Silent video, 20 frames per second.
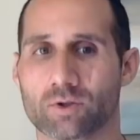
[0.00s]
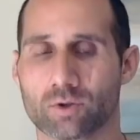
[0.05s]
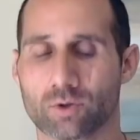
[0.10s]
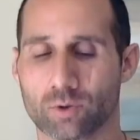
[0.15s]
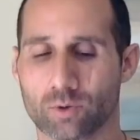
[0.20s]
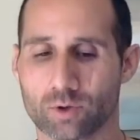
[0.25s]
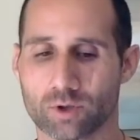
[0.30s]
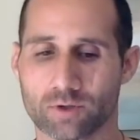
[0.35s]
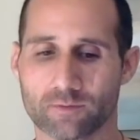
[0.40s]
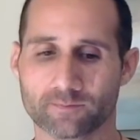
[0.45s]
your
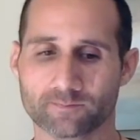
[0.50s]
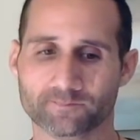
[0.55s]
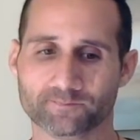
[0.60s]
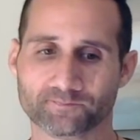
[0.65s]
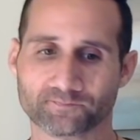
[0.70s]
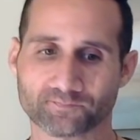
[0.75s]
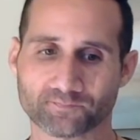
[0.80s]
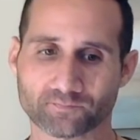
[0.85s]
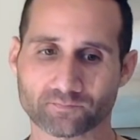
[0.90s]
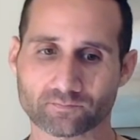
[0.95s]
union.
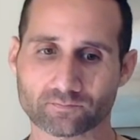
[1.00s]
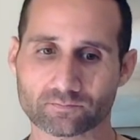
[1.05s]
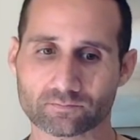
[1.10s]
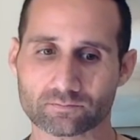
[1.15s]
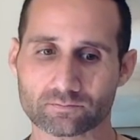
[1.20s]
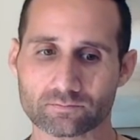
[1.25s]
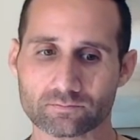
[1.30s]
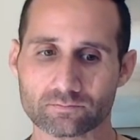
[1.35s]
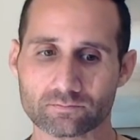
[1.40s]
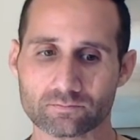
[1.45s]

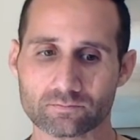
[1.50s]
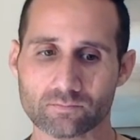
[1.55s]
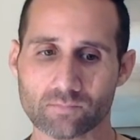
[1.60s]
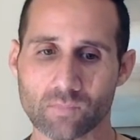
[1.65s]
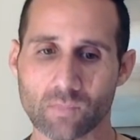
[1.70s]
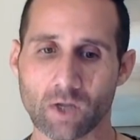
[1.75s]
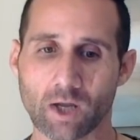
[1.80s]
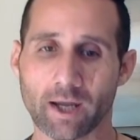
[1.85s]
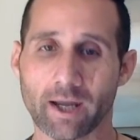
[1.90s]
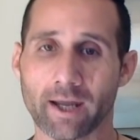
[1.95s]

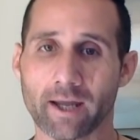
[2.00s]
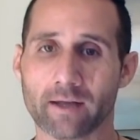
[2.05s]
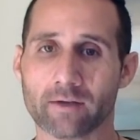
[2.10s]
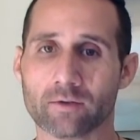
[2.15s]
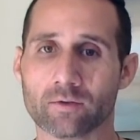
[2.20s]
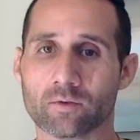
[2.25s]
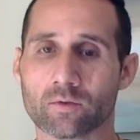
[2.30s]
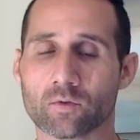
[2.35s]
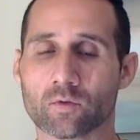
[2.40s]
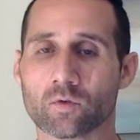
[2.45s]

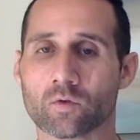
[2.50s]
And